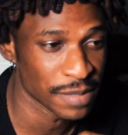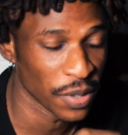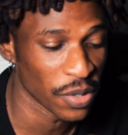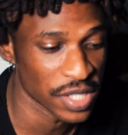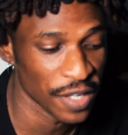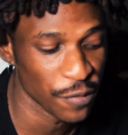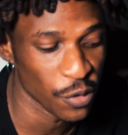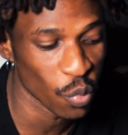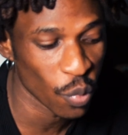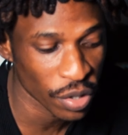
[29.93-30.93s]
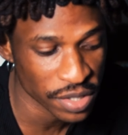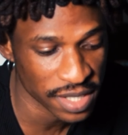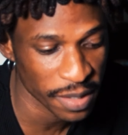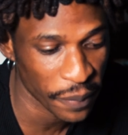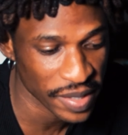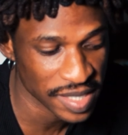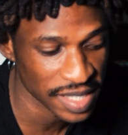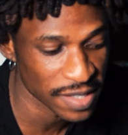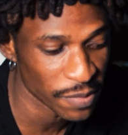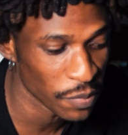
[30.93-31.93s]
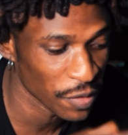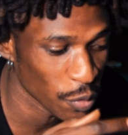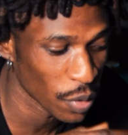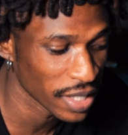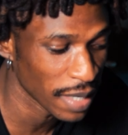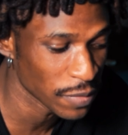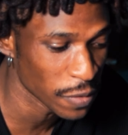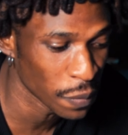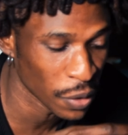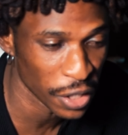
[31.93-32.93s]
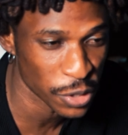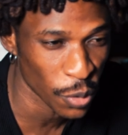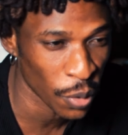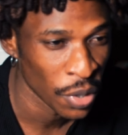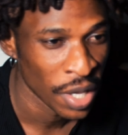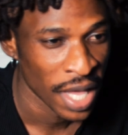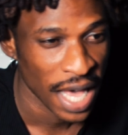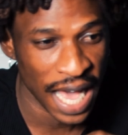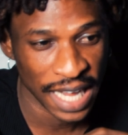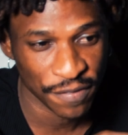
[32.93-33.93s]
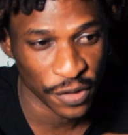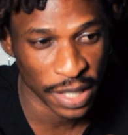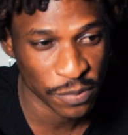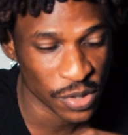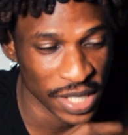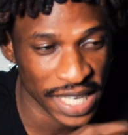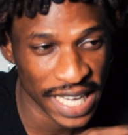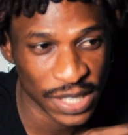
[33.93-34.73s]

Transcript: because if you want them to monitor and for them to hear the